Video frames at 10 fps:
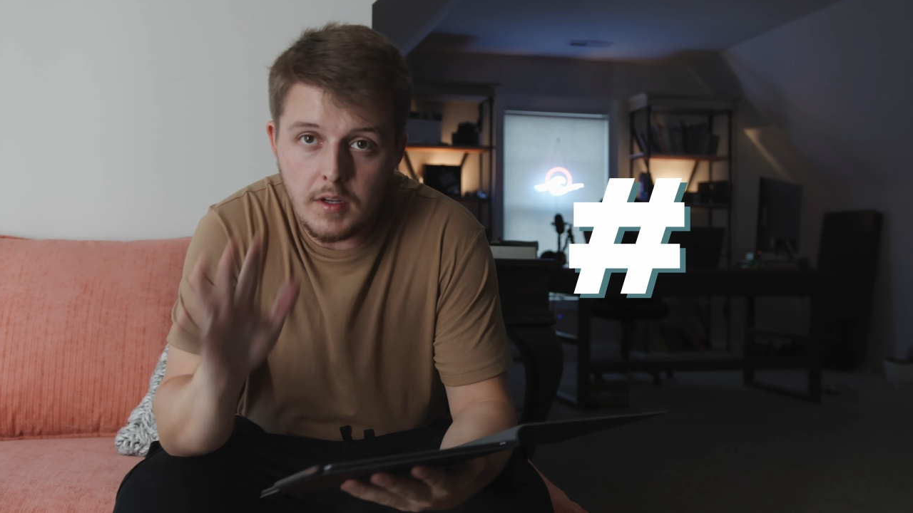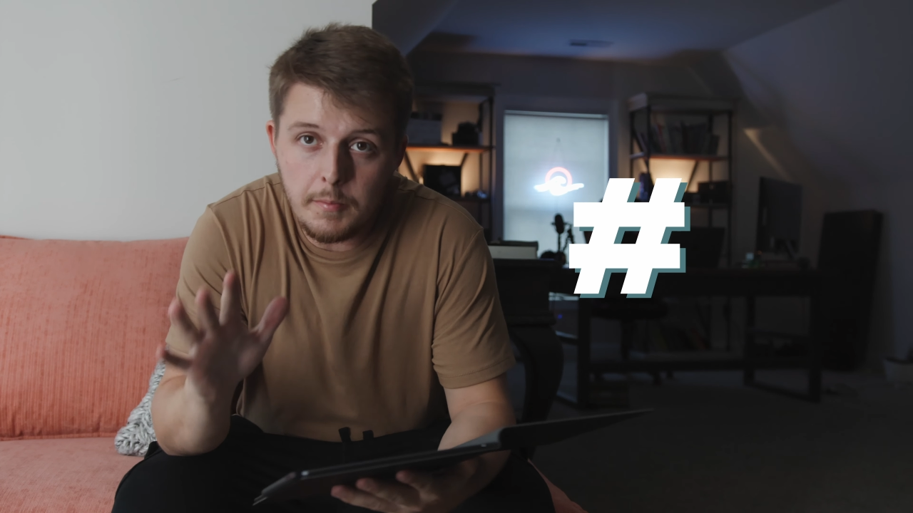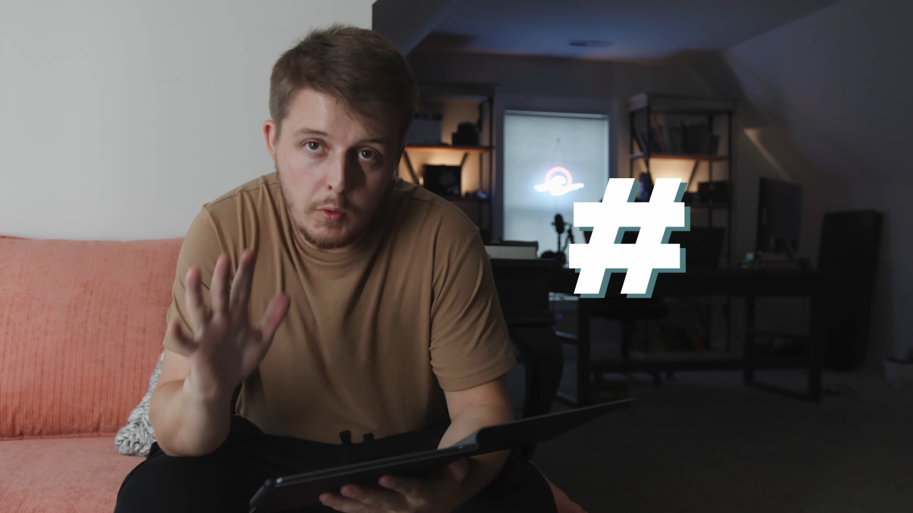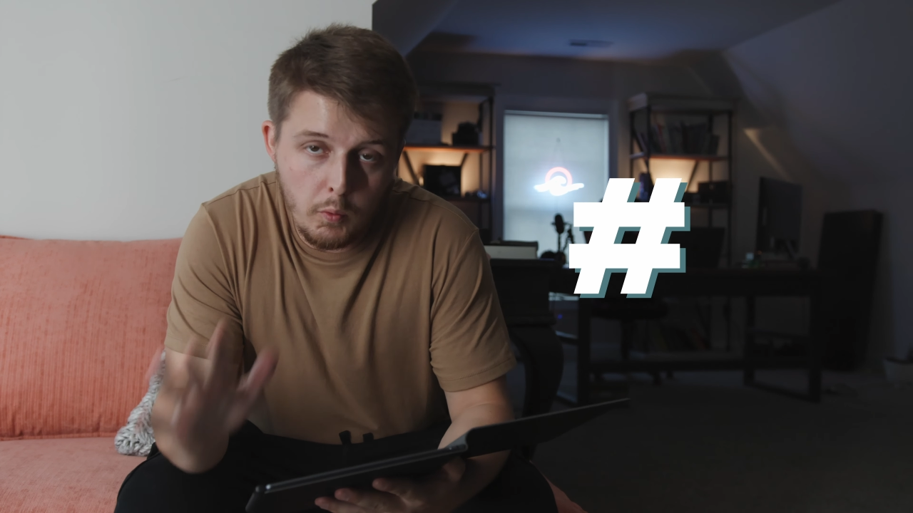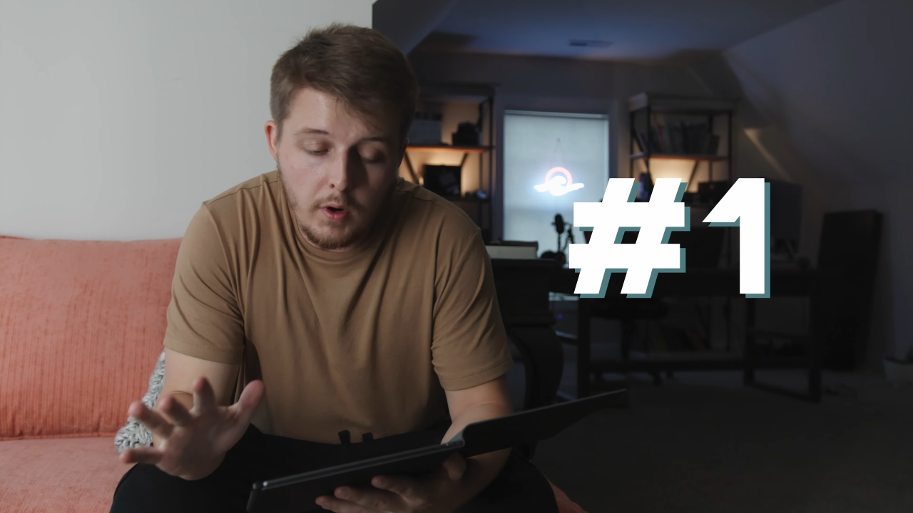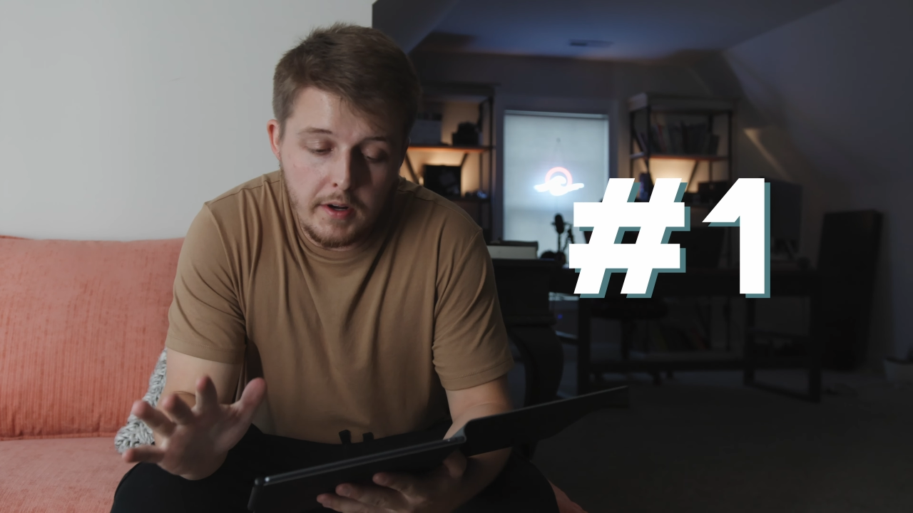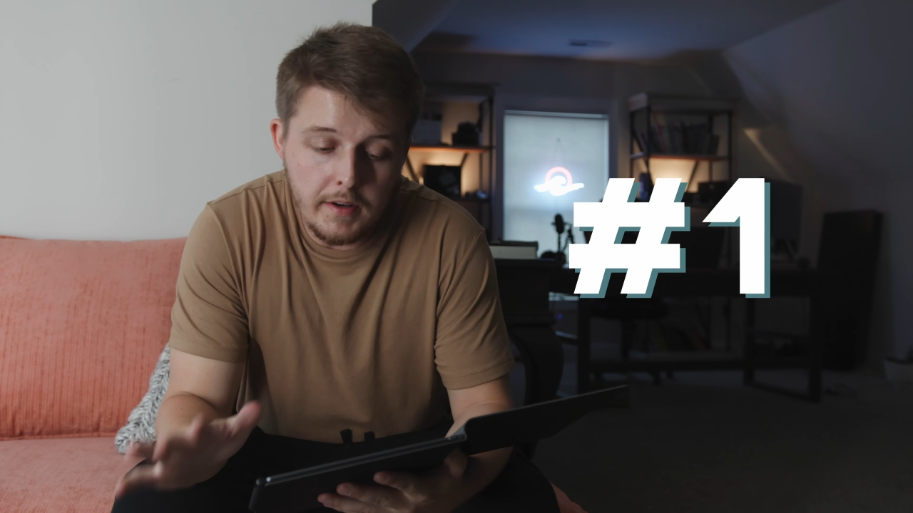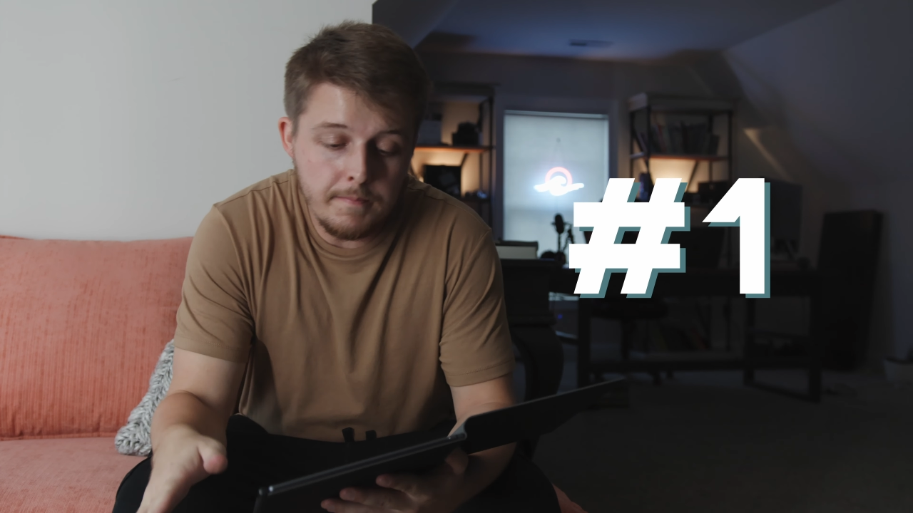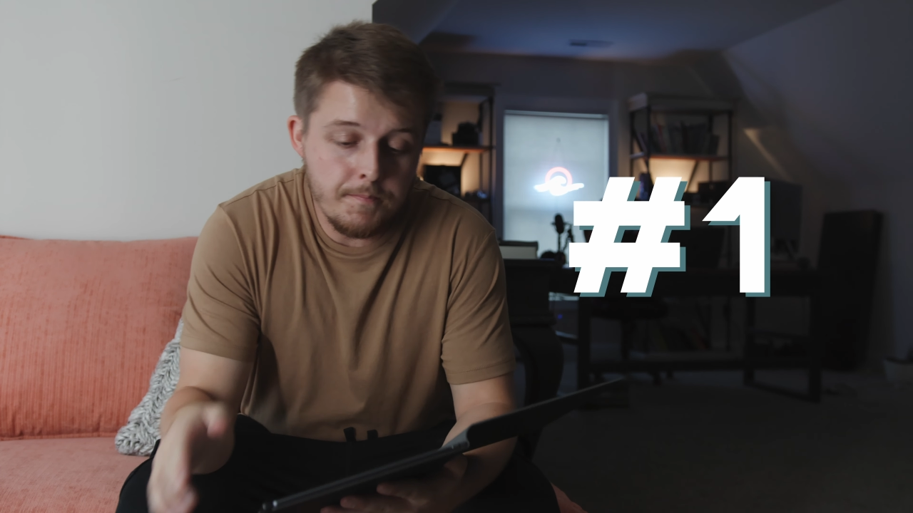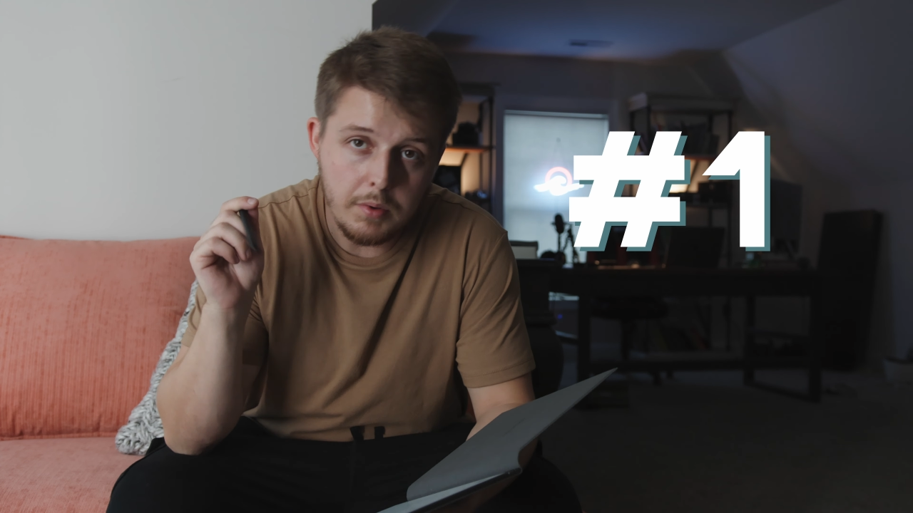Number
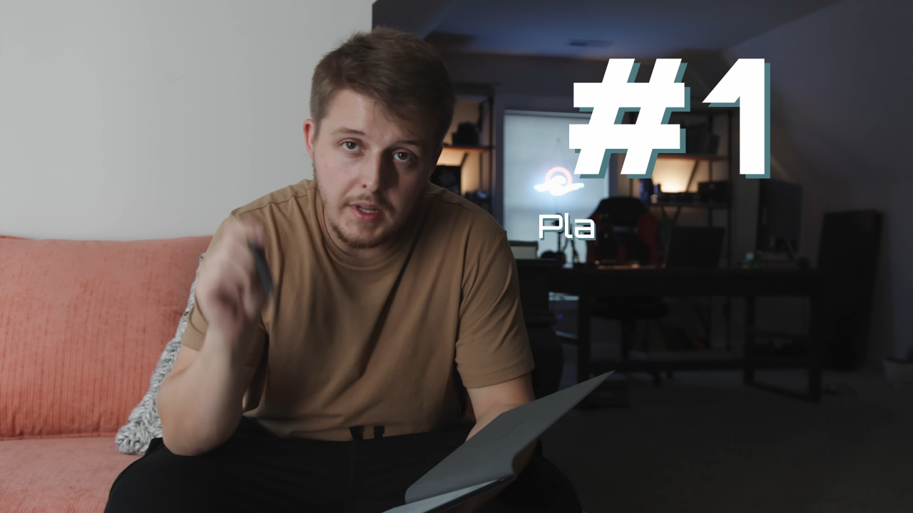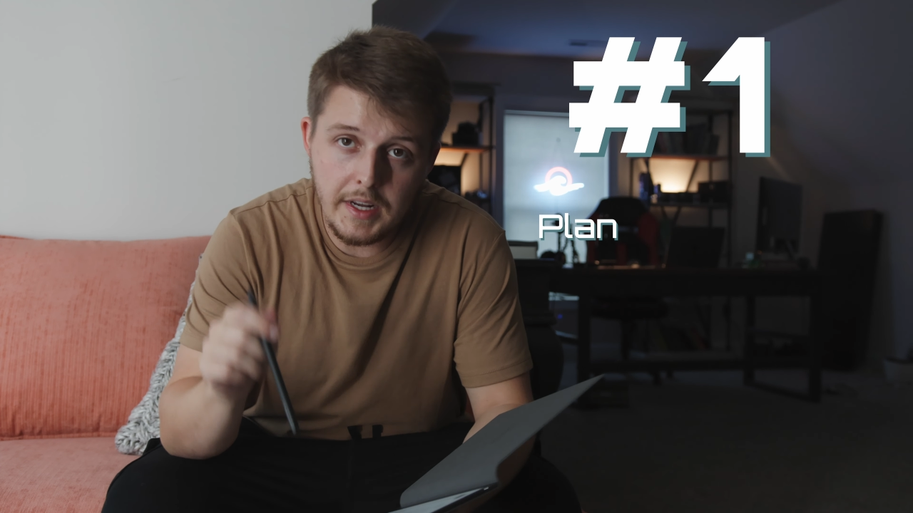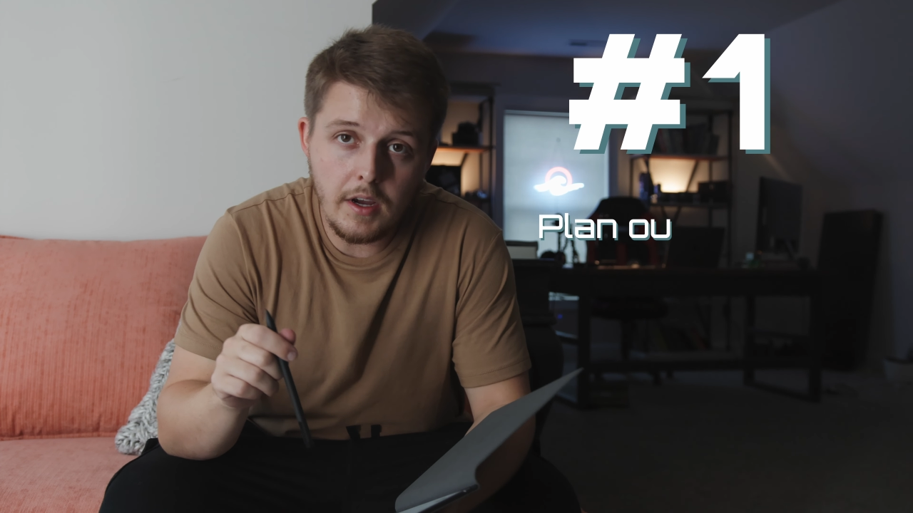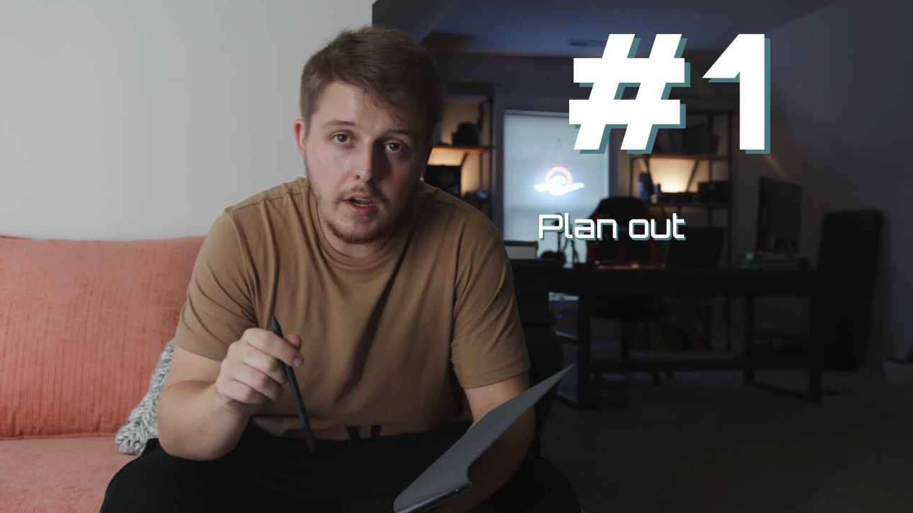1, plan out